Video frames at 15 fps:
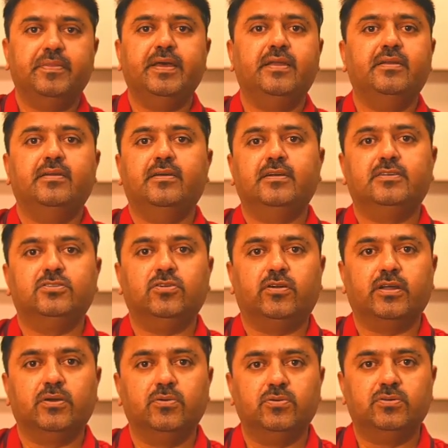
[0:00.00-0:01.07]
then it's
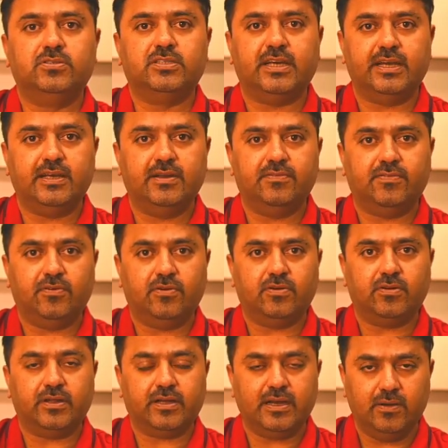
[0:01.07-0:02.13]
not a good sign
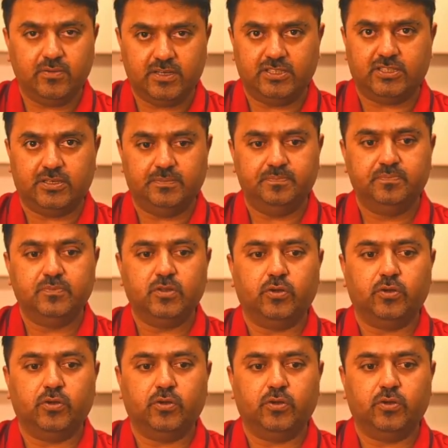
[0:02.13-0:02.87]
for a cloud kitchen.